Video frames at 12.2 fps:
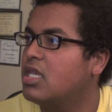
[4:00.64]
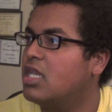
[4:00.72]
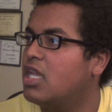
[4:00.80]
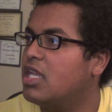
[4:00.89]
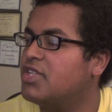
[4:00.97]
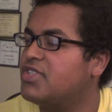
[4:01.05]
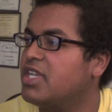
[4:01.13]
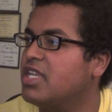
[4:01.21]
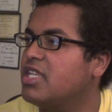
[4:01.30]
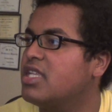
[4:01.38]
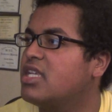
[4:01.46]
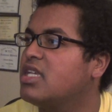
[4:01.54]
And the
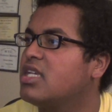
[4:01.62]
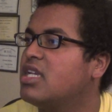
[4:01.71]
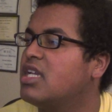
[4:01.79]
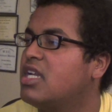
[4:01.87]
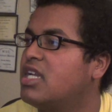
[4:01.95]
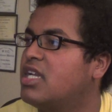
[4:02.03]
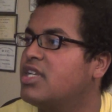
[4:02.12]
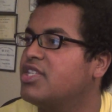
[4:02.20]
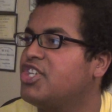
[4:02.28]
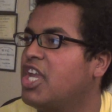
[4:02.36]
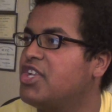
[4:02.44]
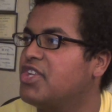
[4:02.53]
scene
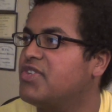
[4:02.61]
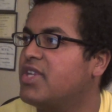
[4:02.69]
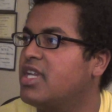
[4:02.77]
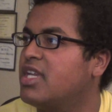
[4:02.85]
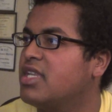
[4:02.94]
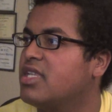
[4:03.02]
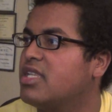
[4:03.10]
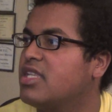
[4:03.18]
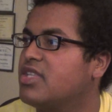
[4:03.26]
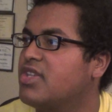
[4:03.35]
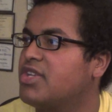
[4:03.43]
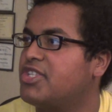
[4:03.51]
changes, and
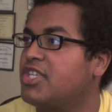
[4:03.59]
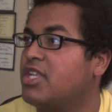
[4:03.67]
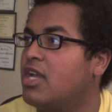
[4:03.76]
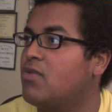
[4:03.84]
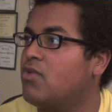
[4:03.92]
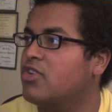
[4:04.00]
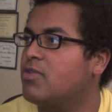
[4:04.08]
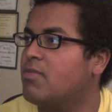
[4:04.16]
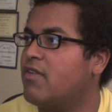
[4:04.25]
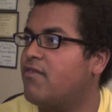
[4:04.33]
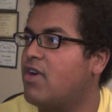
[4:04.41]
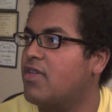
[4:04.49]
Sanji says, now words to
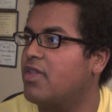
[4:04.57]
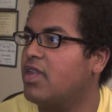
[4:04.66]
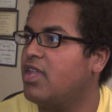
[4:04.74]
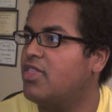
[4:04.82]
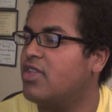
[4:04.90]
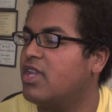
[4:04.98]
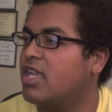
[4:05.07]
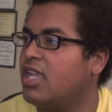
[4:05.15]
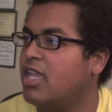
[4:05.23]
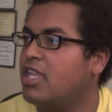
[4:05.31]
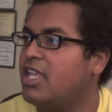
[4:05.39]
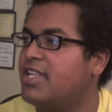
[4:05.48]
my father, eat,
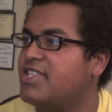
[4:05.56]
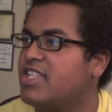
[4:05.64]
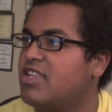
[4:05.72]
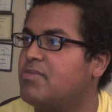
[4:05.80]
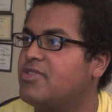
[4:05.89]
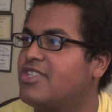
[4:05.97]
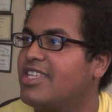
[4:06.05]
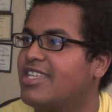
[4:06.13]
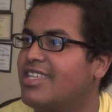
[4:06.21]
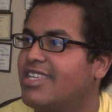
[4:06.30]
and he slips.